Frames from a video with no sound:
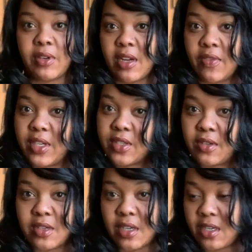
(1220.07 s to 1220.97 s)
whatever it is
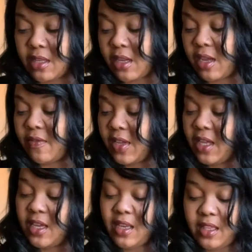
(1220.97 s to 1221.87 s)
going on in your life,
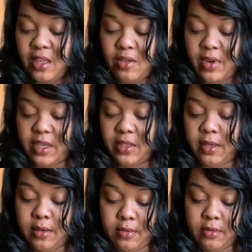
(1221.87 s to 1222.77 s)
then you raise
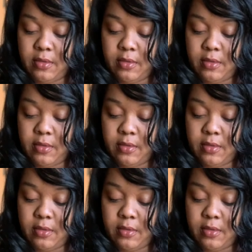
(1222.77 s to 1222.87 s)
hell